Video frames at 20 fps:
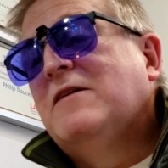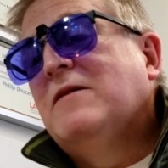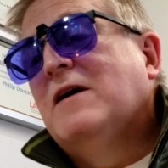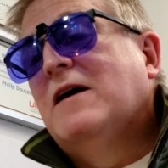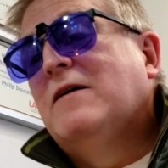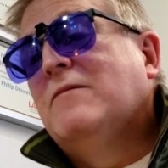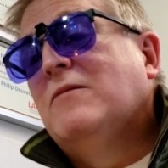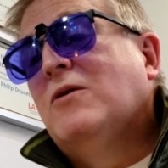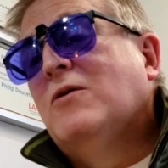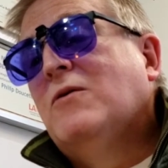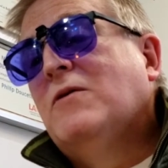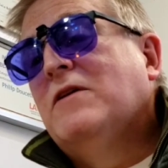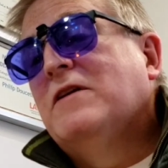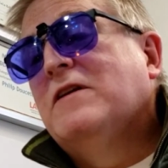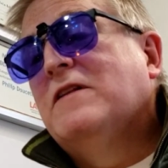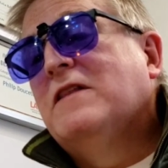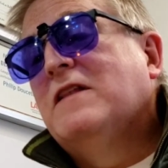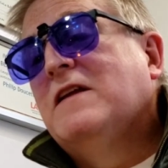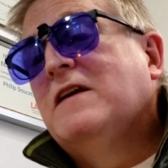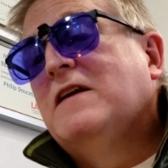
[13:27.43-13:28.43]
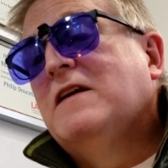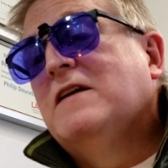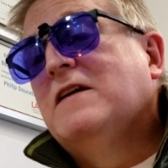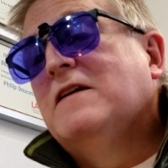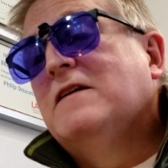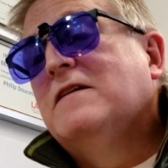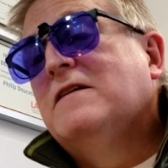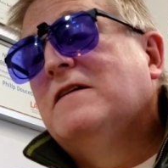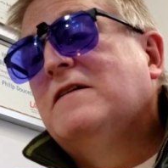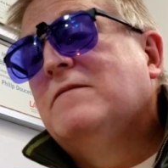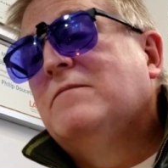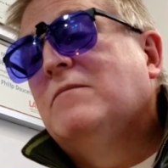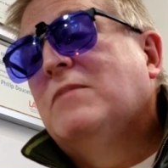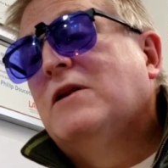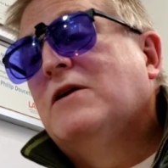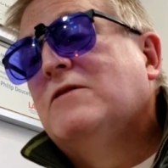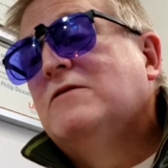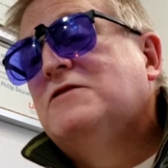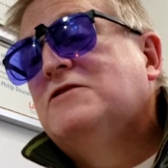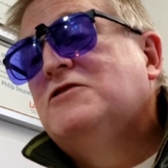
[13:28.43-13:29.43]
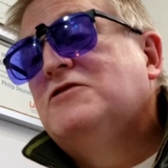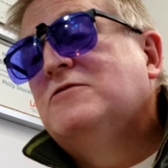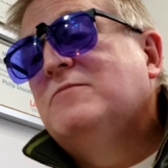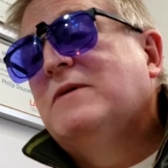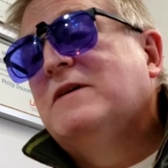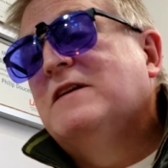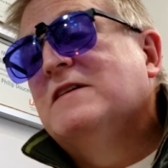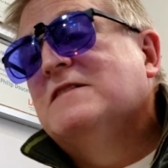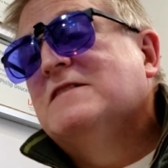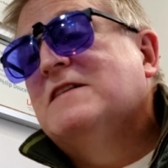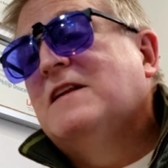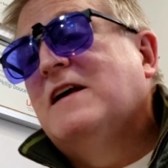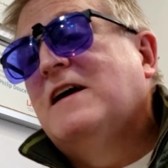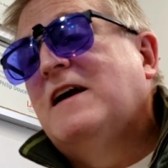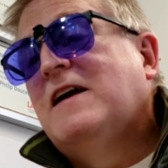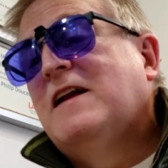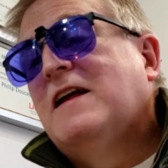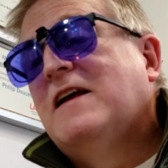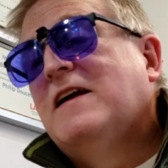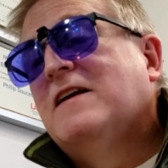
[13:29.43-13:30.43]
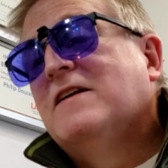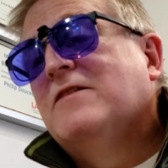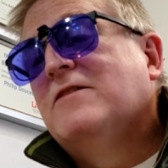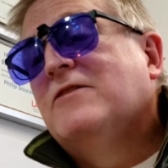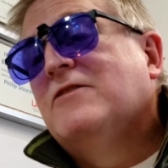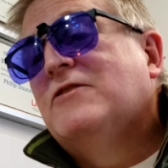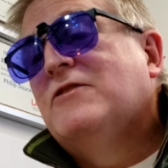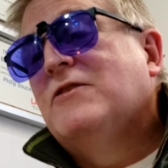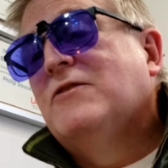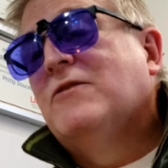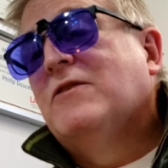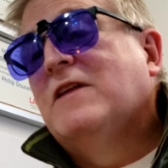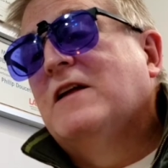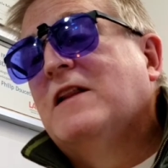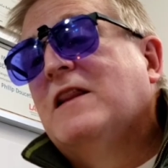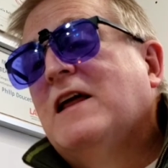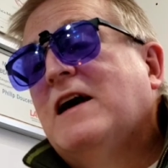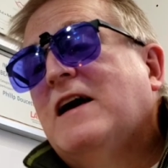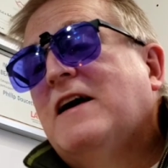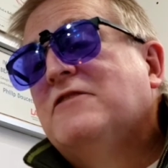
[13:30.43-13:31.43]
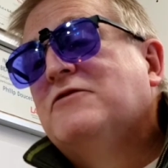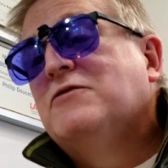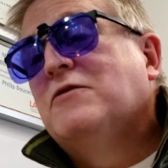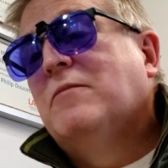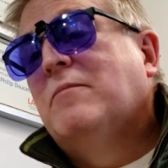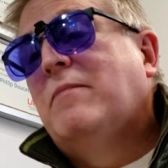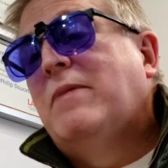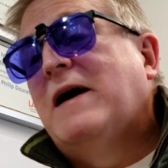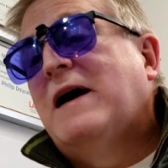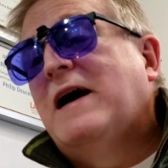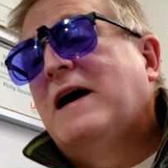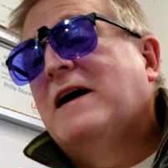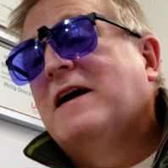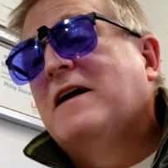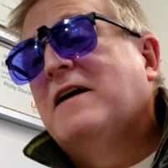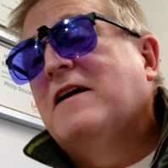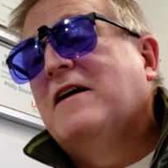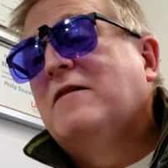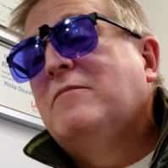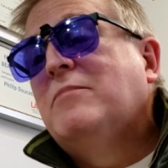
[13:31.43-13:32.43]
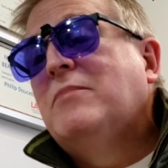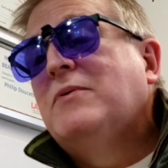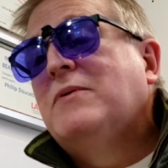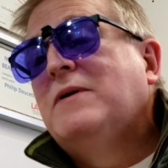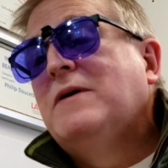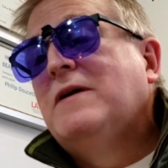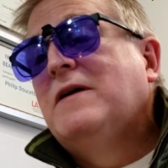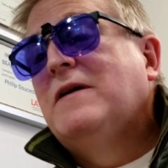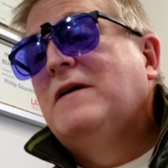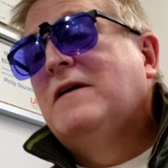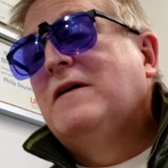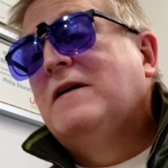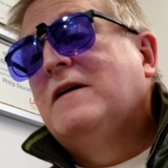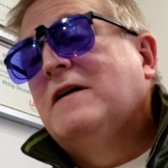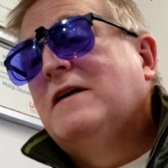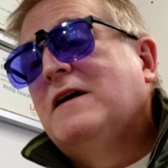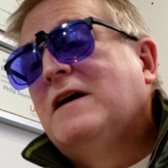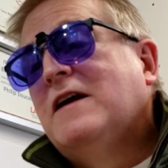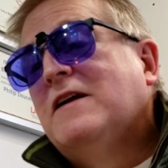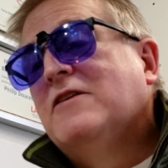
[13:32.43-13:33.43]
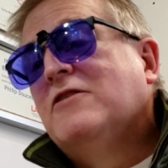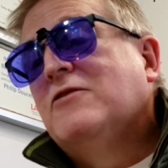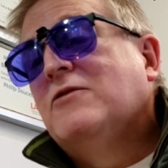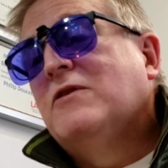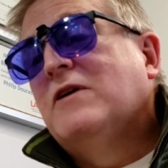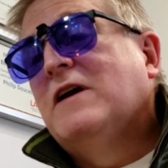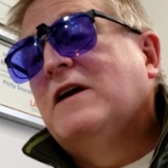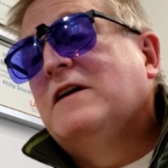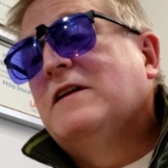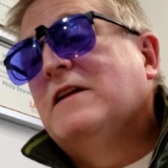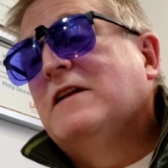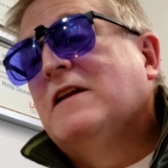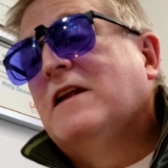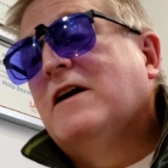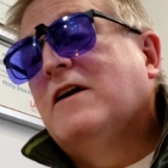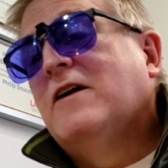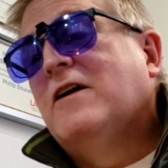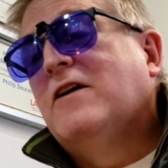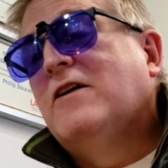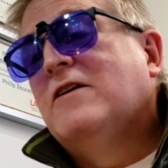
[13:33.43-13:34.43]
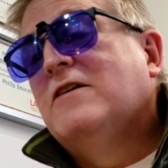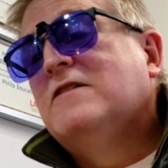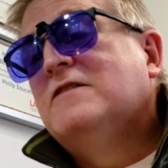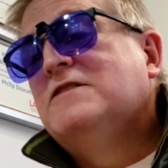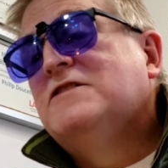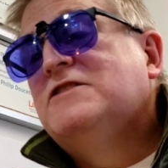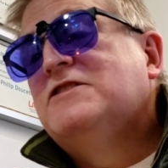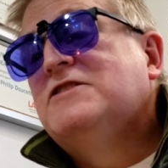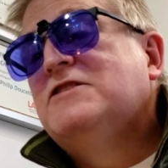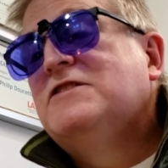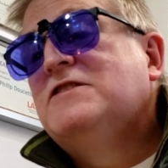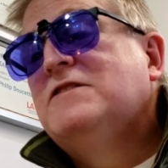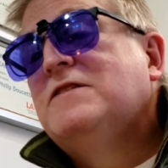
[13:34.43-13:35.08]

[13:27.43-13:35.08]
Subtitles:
I'm holding the blow tube at a slight angle so the glass will back up and create a large,